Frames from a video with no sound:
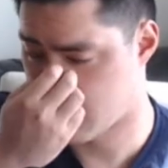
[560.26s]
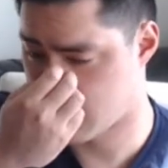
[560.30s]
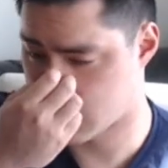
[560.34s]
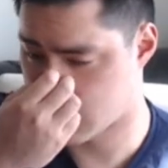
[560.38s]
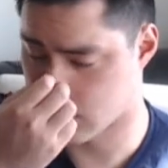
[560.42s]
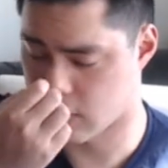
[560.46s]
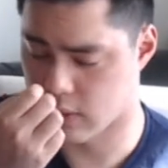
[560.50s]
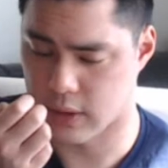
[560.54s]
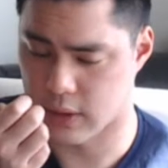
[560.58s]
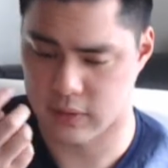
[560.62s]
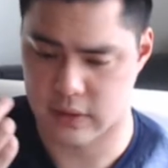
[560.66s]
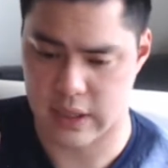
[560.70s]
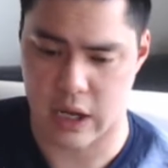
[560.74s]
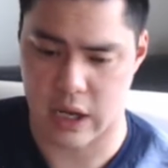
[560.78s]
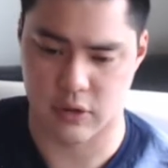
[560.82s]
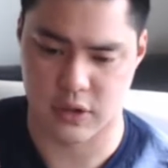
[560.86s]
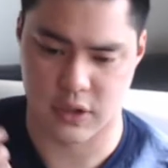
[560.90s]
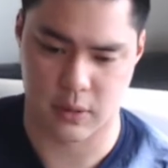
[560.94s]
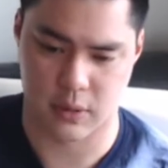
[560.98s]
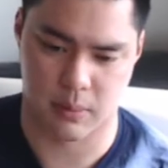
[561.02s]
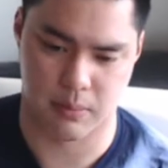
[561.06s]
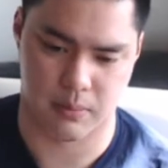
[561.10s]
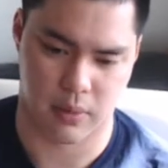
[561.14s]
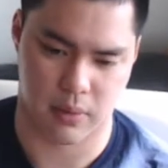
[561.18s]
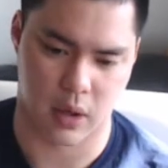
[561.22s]
So like that was
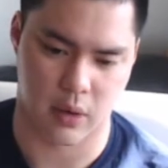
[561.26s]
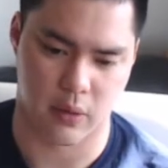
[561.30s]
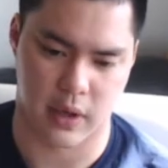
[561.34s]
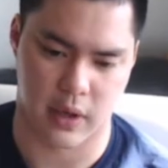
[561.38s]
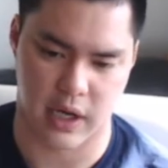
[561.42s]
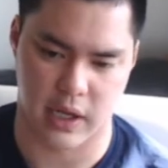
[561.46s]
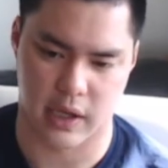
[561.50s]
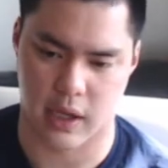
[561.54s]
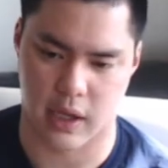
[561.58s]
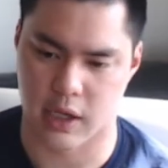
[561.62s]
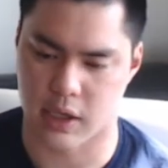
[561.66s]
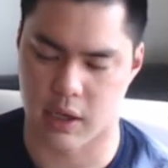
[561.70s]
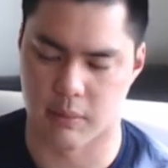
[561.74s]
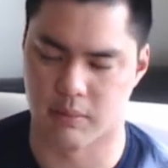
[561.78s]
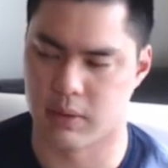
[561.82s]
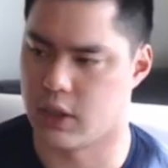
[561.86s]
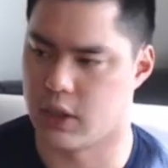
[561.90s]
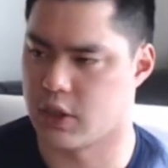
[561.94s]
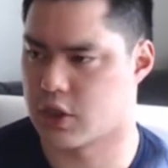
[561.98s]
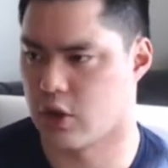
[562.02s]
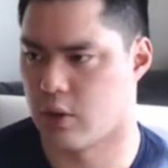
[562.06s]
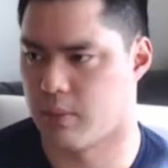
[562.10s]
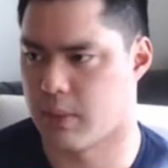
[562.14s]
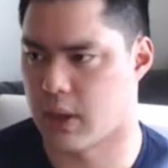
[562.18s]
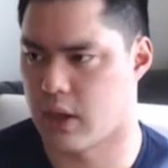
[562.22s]
the point where I completely
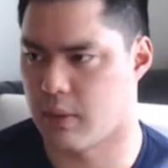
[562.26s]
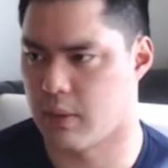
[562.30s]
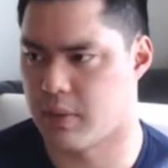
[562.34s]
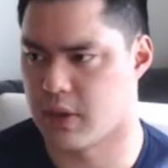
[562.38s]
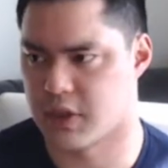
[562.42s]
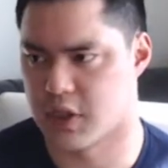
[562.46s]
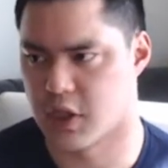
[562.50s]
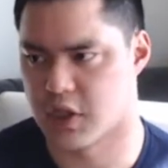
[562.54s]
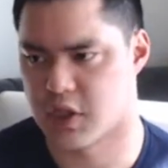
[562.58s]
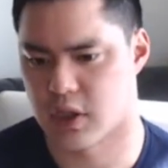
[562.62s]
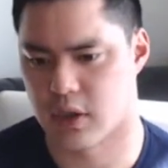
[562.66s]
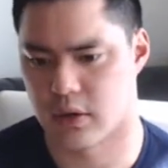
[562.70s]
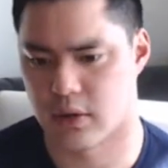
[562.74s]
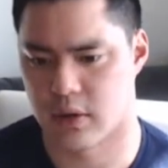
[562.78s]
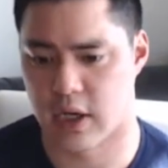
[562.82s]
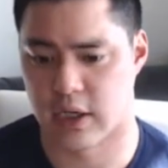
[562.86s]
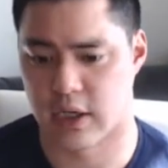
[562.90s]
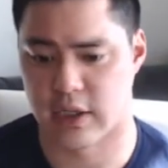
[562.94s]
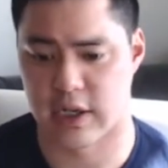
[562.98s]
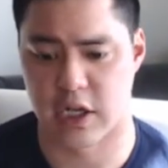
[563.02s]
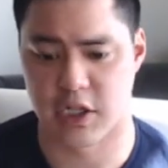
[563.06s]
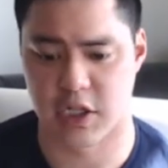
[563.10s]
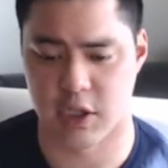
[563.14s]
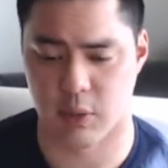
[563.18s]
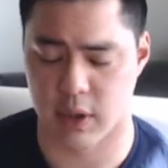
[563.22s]
sold my position, and
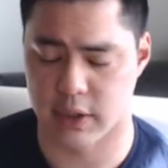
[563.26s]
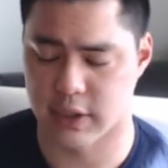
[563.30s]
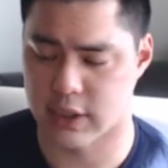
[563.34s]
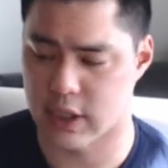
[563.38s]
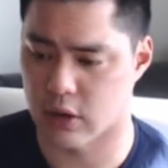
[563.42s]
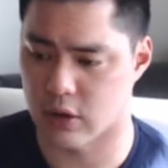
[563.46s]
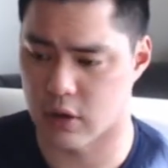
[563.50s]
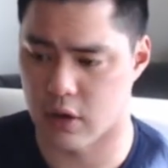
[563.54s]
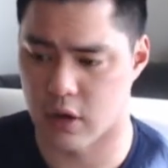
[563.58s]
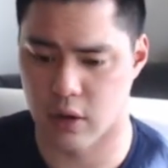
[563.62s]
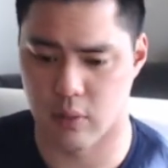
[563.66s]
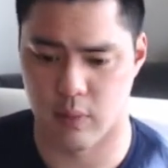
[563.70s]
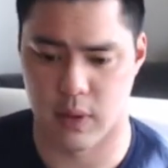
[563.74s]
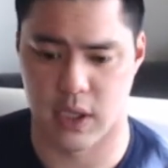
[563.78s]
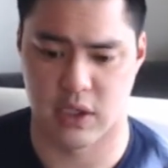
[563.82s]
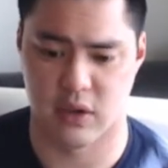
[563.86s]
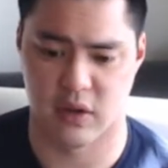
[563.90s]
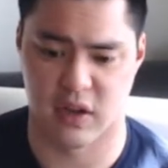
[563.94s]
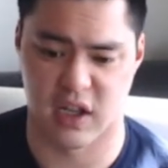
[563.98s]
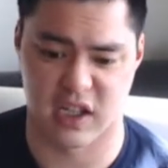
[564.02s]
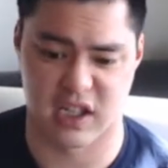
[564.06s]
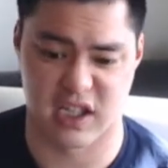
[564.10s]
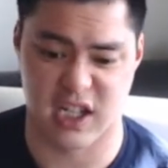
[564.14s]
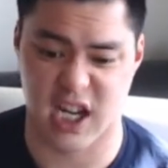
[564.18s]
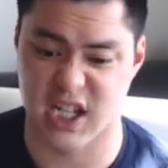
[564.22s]
actually went down all the way to
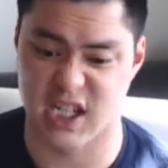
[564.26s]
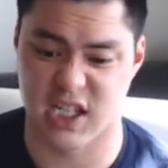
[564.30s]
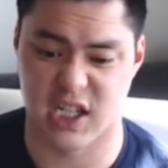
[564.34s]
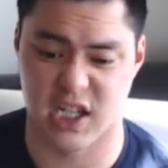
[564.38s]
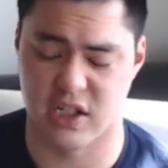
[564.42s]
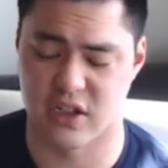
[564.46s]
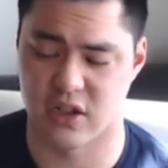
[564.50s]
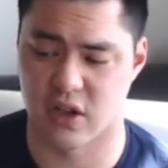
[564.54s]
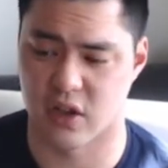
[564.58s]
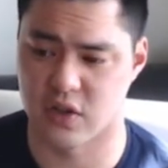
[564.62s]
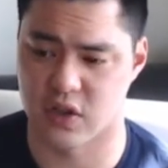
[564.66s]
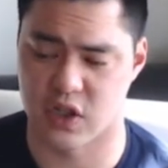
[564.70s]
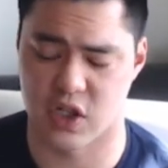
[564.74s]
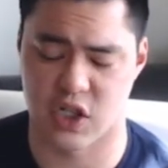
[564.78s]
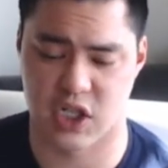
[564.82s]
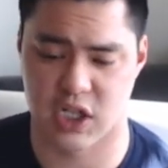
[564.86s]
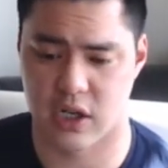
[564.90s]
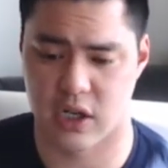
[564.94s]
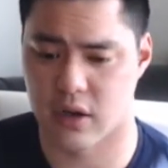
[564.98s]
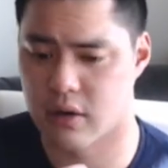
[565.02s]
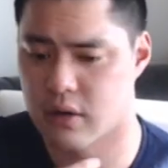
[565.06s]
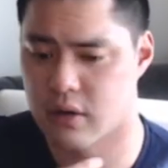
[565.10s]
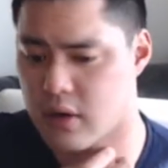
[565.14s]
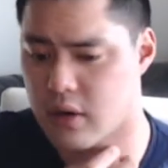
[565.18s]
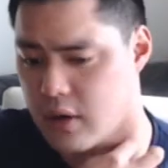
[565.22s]
like $19 a
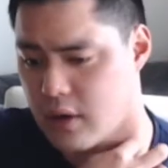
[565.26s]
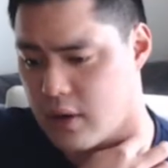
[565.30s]
share,